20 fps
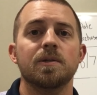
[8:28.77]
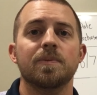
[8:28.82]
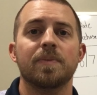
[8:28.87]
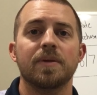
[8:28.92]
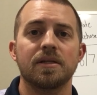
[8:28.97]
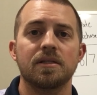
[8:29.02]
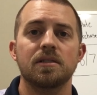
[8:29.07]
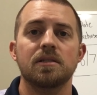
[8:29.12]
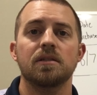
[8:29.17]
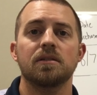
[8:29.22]
but
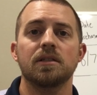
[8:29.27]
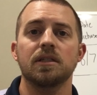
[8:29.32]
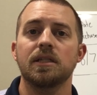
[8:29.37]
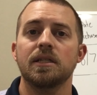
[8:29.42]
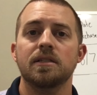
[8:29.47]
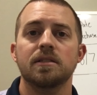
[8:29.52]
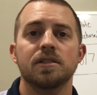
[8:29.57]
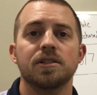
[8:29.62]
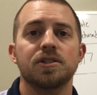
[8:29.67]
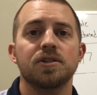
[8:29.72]
it's still a
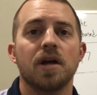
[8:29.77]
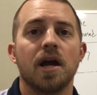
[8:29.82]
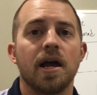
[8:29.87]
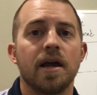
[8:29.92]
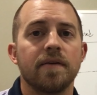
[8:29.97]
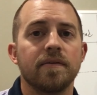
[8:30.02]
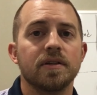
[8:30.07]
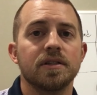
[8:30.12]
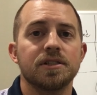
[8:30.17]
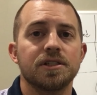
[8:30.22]
decent
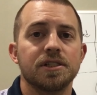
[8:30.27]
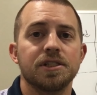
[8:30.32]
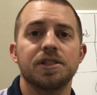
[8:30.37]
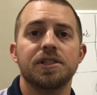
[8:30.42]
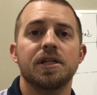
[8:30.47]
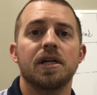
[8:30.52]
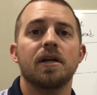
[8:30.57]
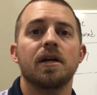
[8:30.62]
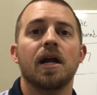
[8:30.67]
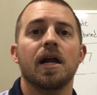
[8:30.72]
drive, and she's
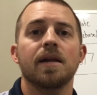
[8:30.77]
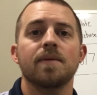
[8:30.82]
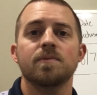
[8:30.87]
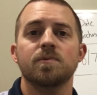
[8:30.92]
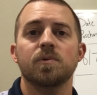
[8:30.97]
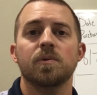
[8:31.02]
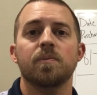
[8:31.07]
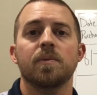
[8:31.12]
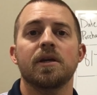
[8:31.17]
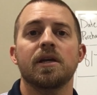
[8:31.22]
shared items
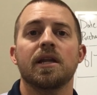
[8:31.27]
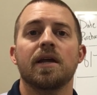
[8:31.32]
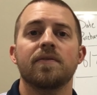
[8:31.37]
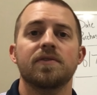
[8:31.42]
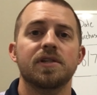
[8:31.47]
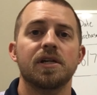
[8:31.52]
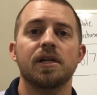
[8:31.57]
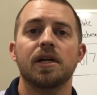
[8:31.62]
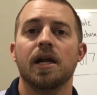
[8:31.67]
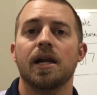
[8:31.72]
with me and I've
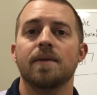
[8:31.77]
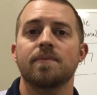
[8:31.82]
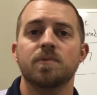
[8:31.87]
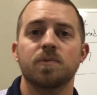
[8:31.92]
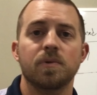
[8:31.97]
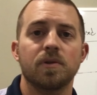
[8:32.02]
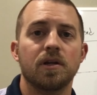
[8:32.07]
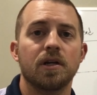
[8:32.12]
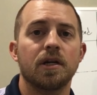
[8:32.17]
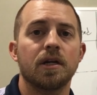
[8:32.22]
shared items
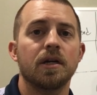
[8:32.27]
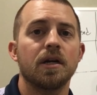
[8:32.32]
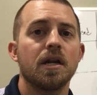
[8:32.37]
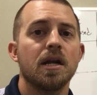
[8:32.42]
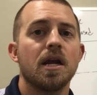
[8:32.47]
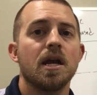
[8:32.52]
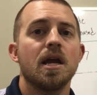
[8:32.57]
with her,